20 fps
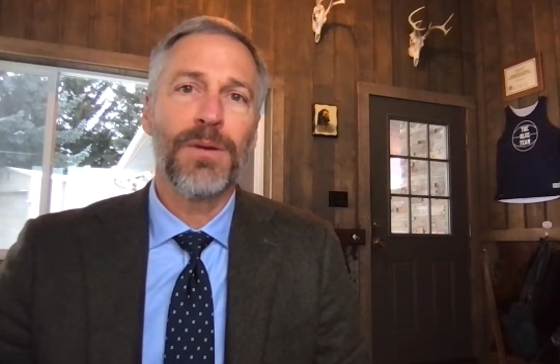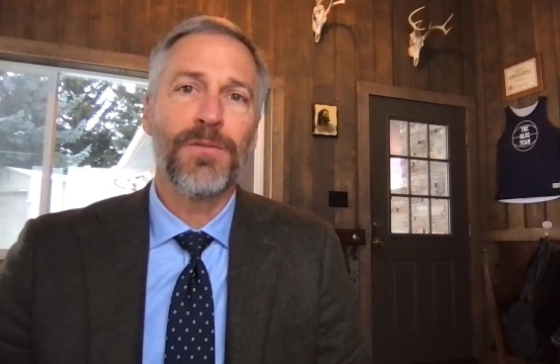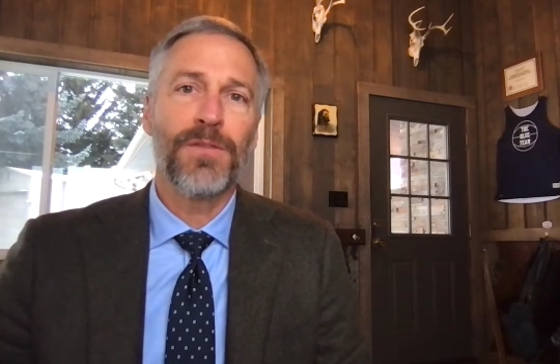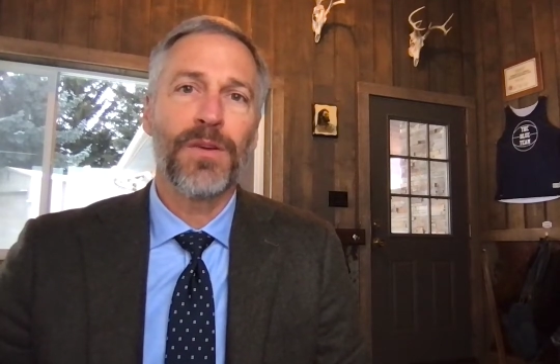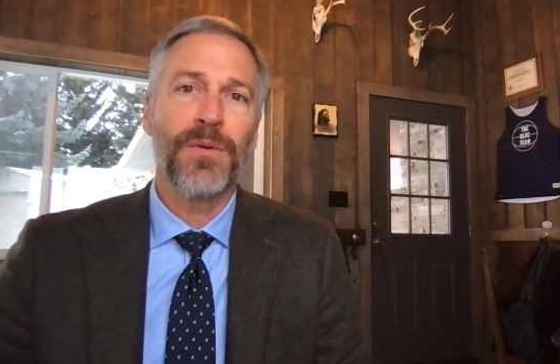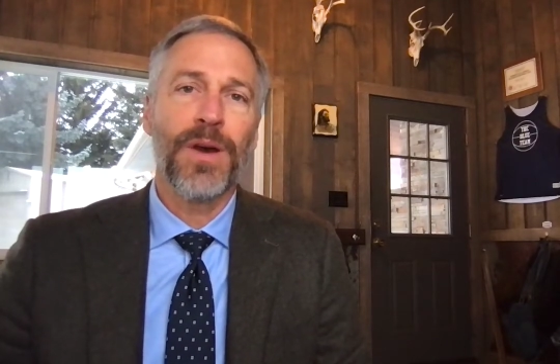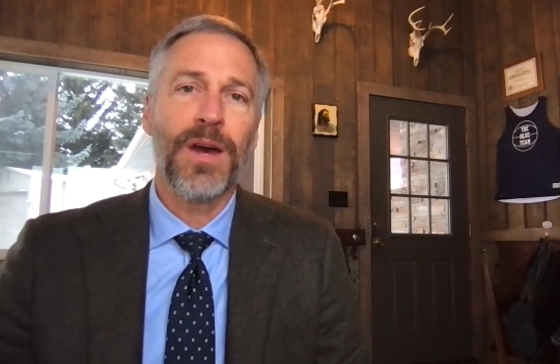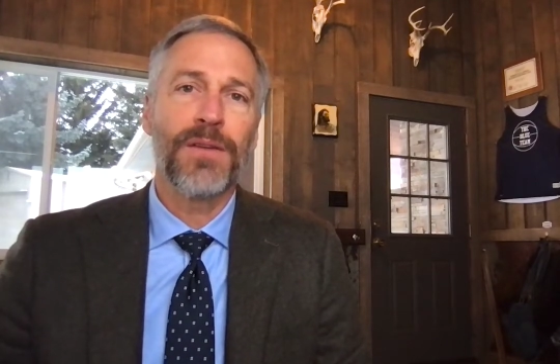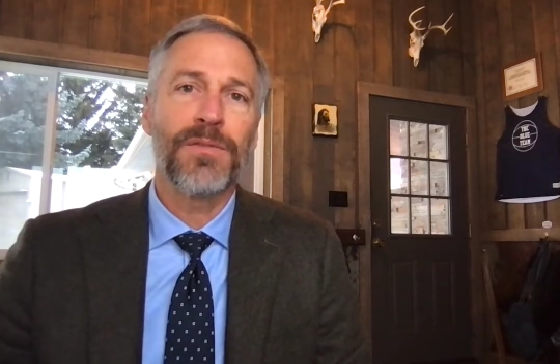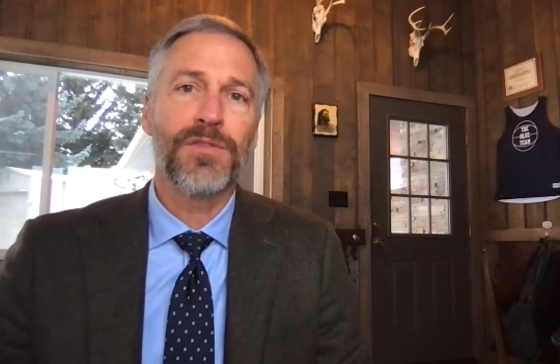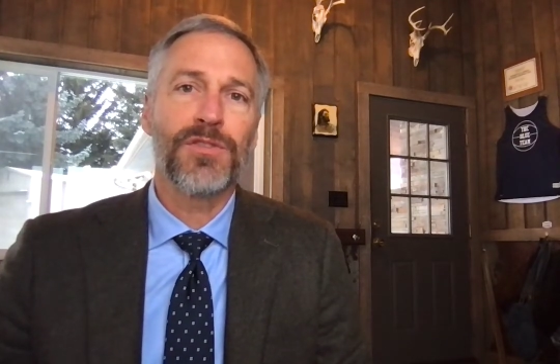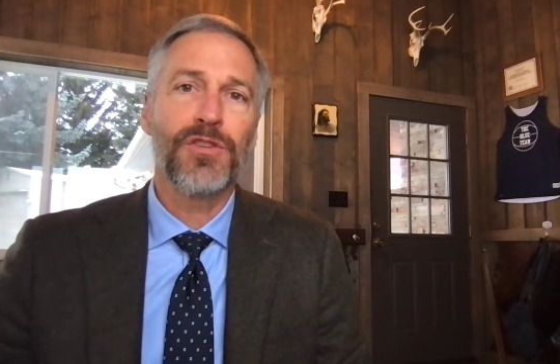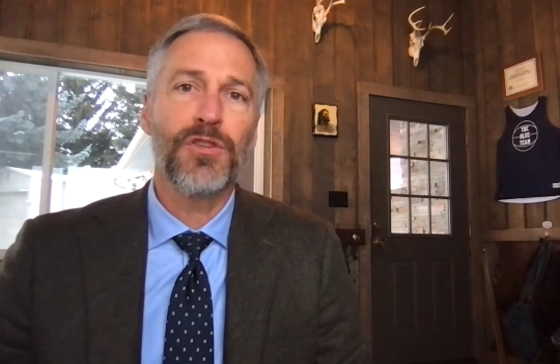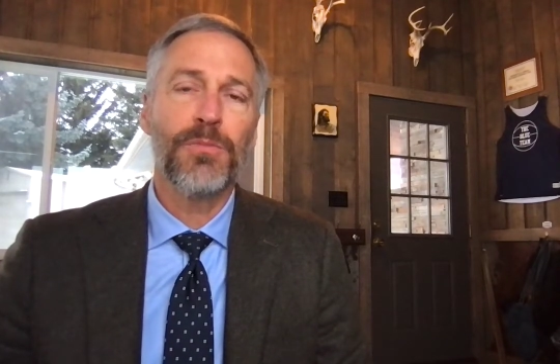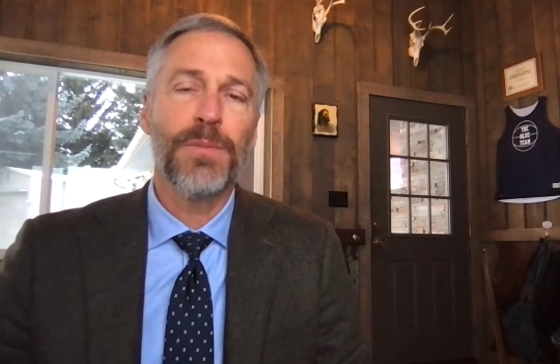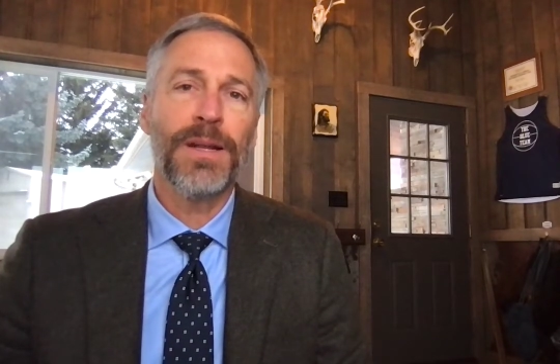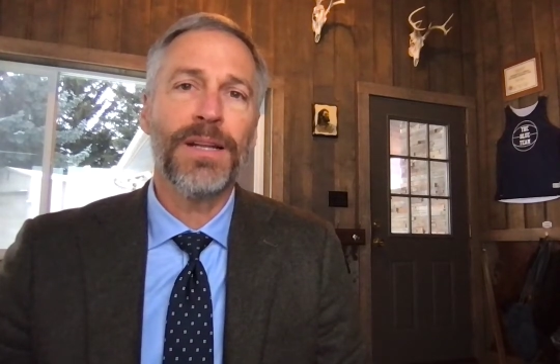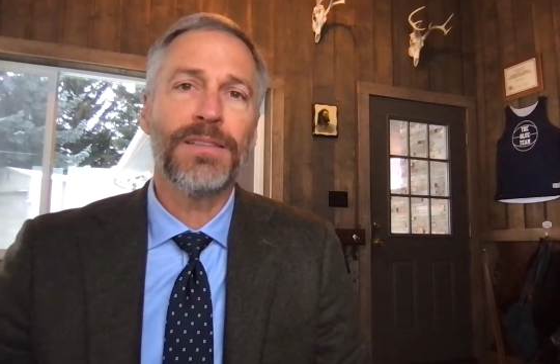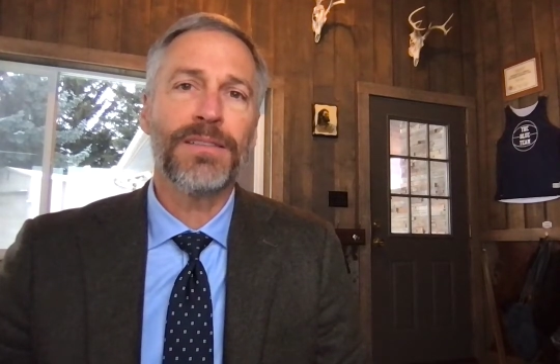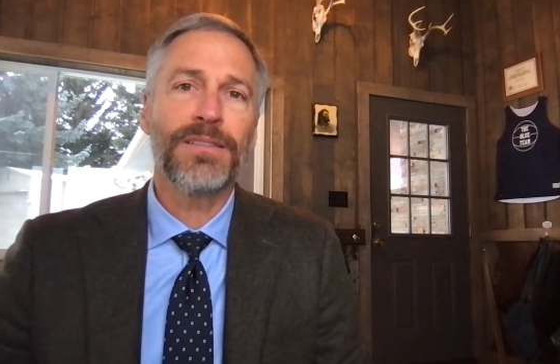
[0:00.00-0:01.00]
If you have 2
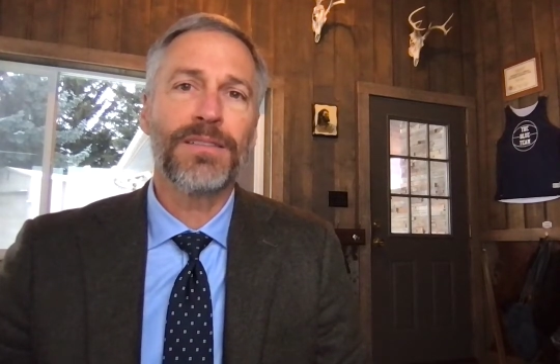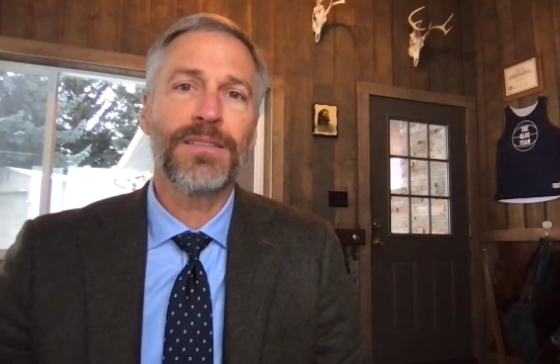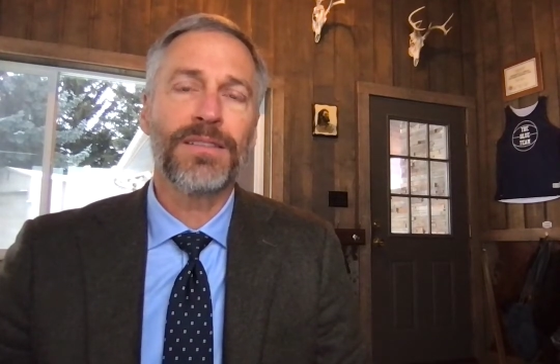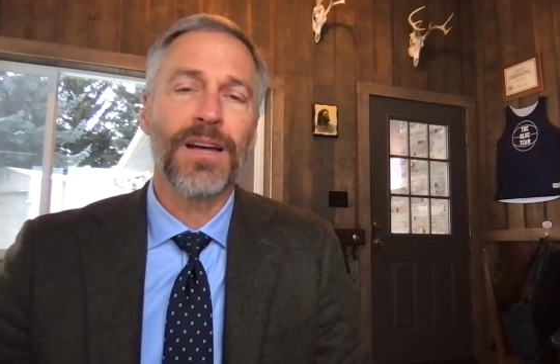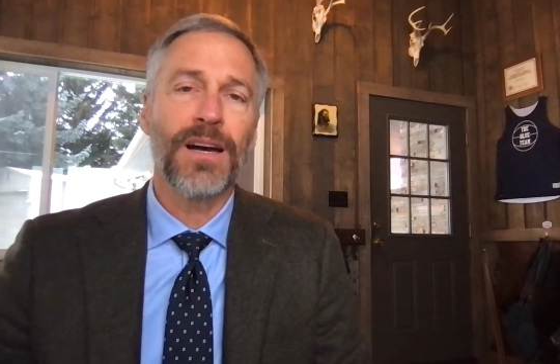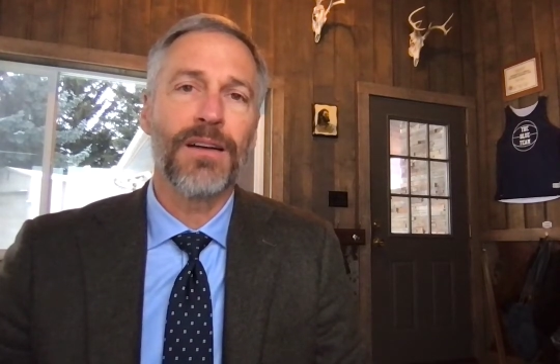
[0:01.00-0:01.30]
minutes,